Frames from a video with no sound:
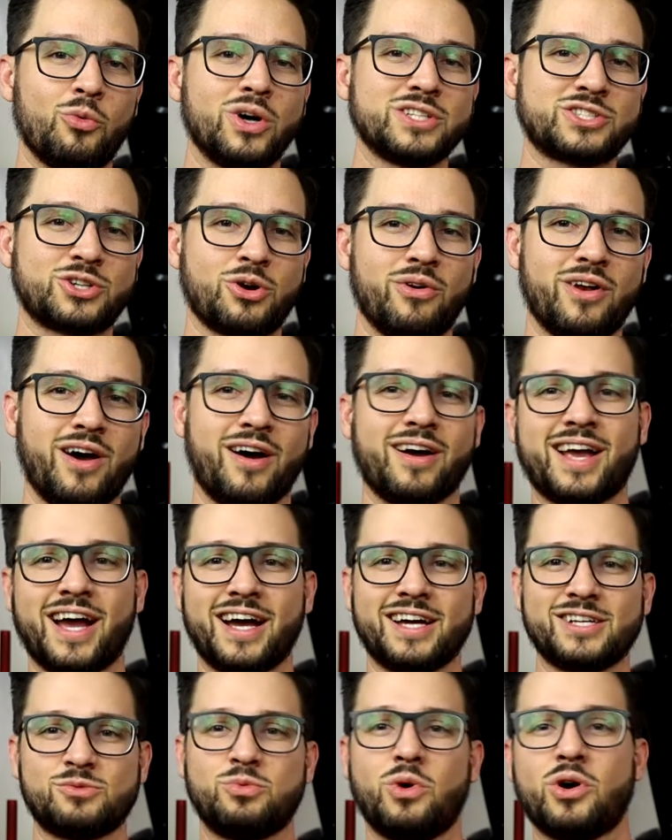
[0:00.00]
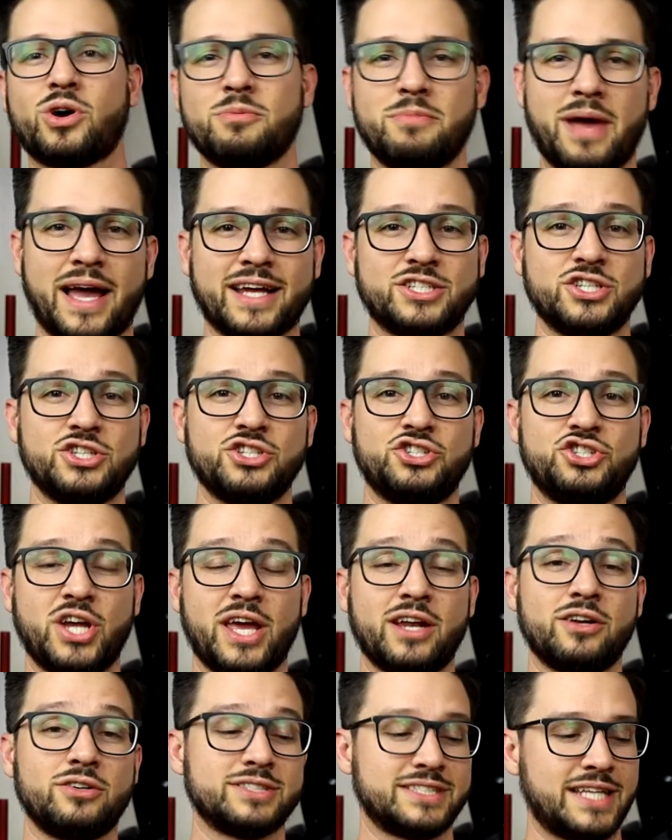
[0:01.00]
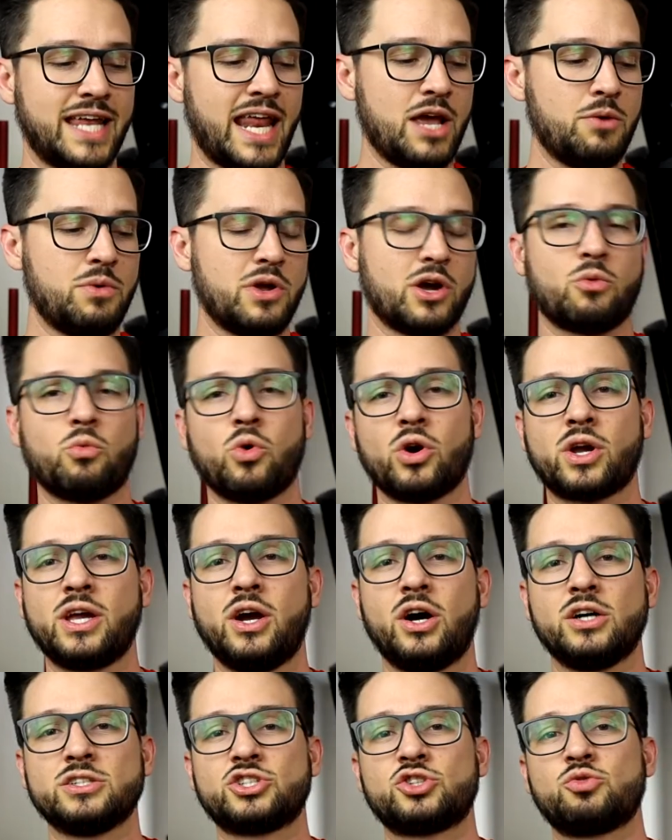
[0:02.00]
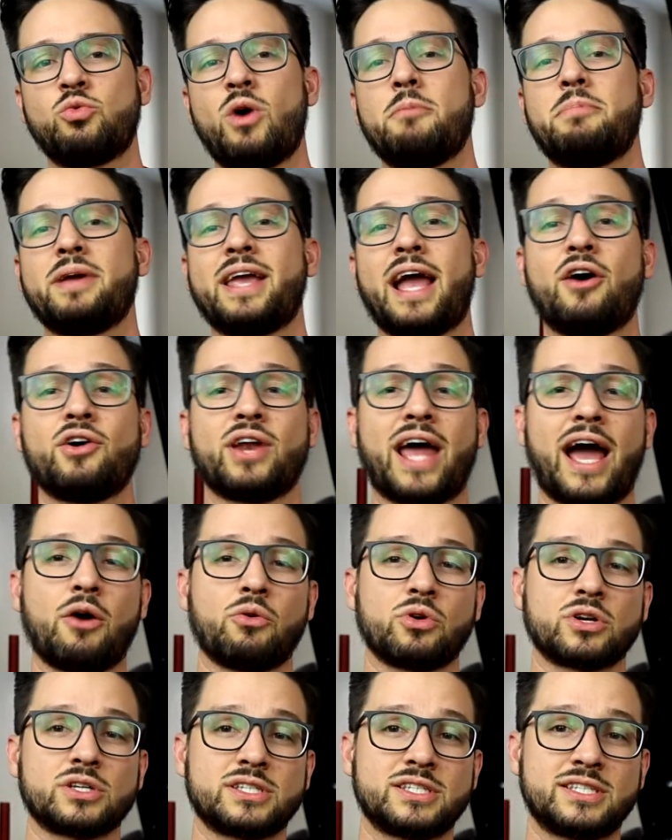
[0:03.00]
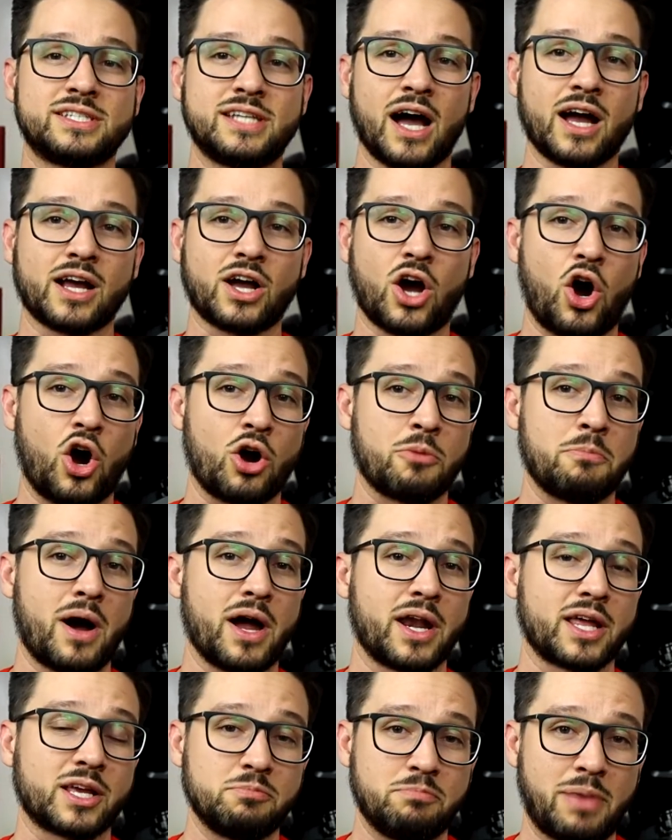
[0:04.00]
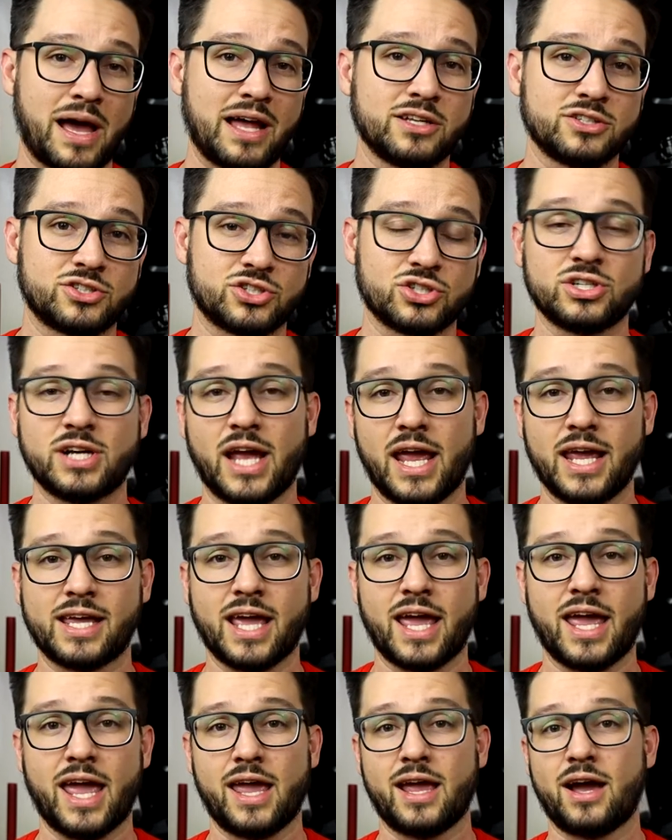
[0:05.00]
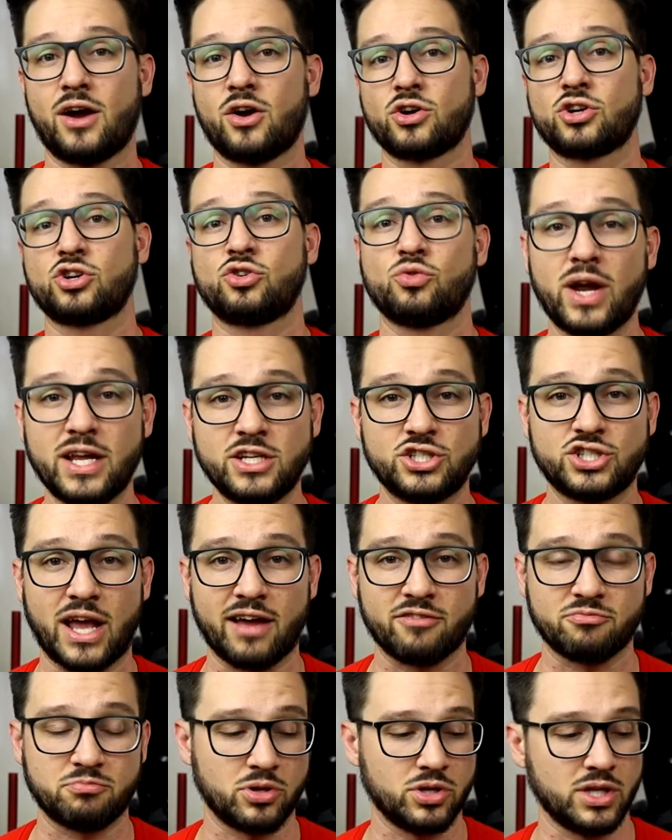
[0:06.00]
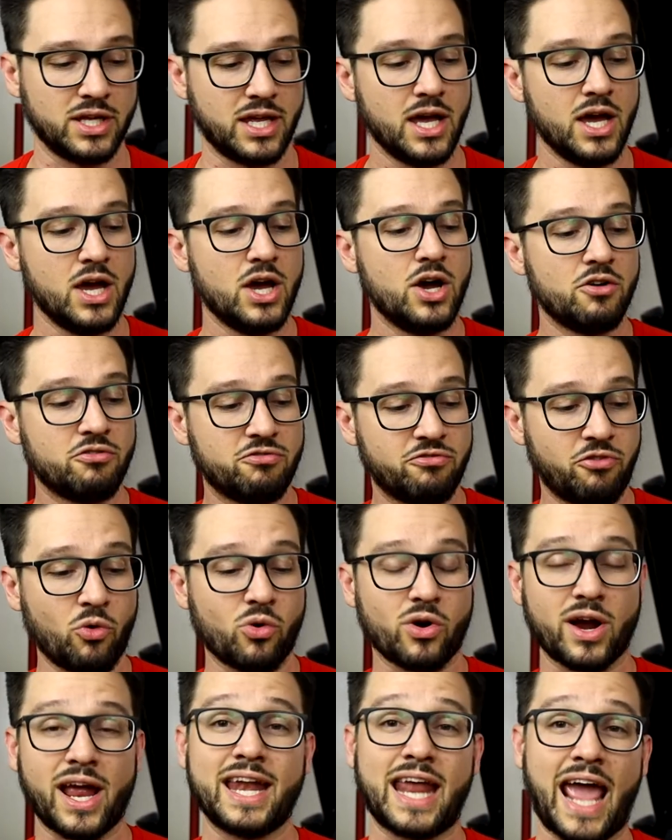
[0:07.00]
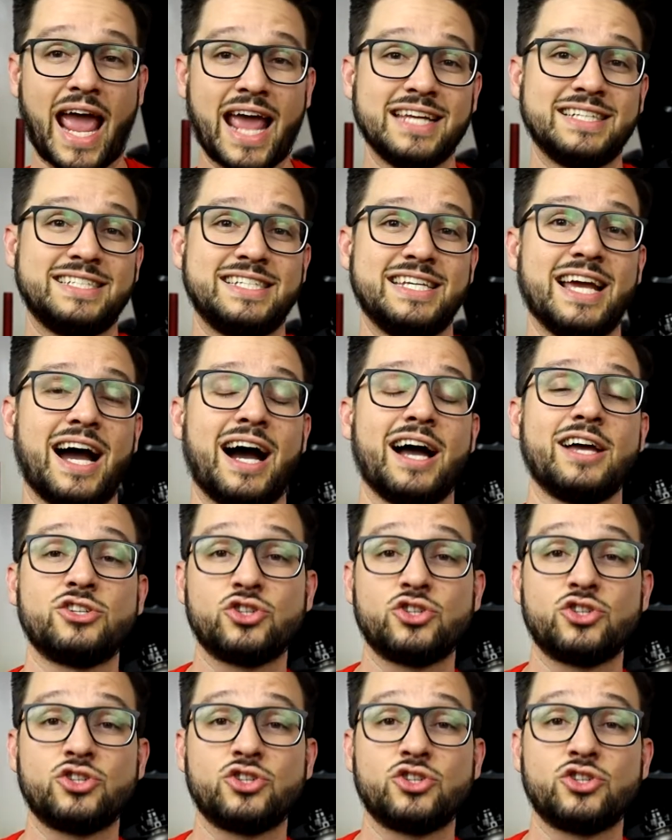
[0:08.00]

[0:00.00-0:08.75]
What's going on, guys? Welcome back to the channel. Today we are working on swapping out our stock harmonic balancer, aka our crankshaft pulley, for an ATI